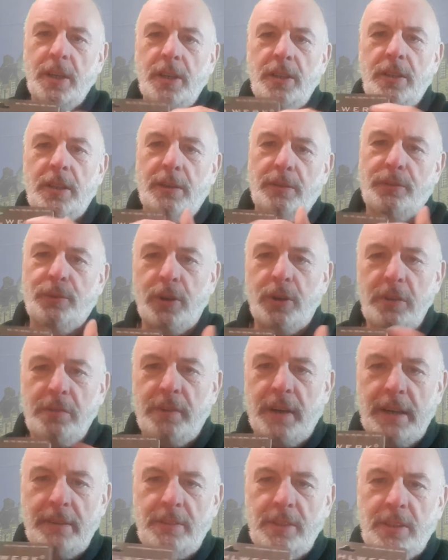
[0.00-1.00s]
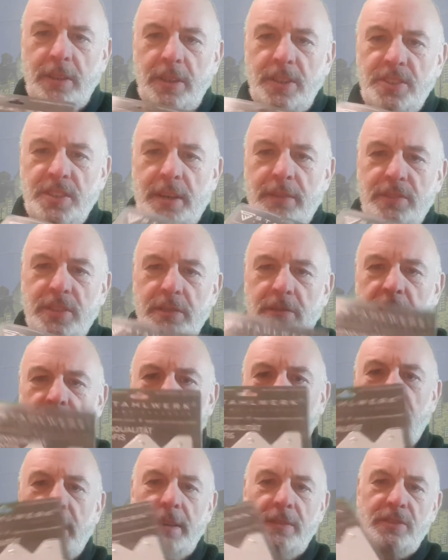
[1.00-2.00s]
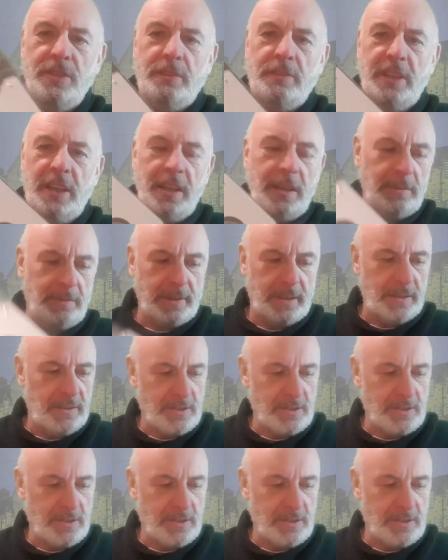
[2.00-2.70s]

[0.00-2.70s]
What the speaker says: you have 45 degrees, you have 75, you have 95,